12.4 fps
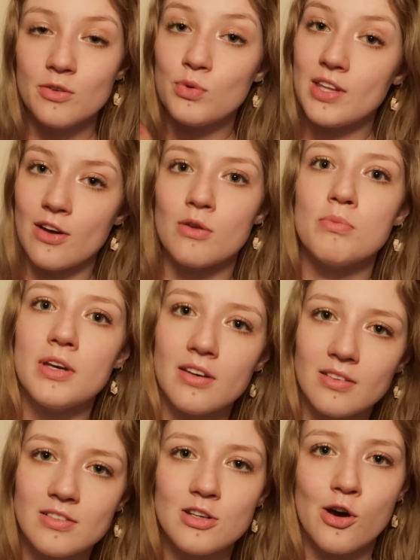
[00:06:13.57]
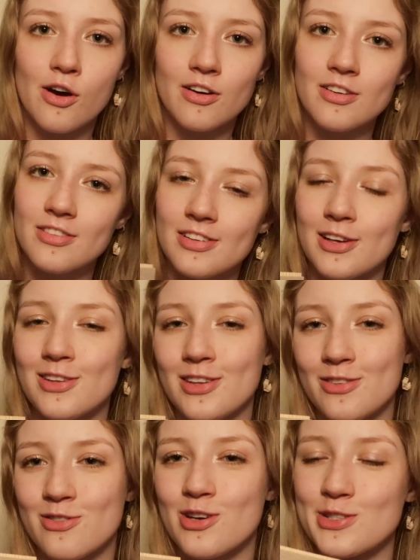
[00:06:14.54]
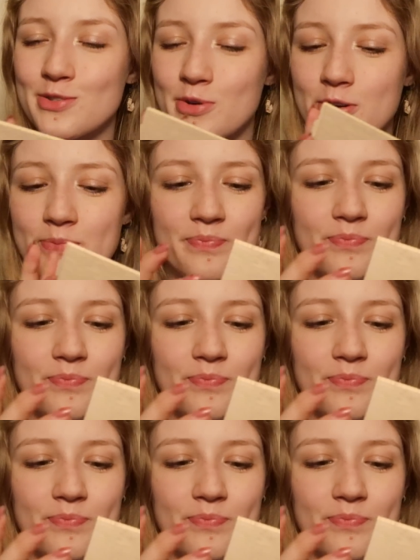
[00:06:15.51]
without it being dark like the first one.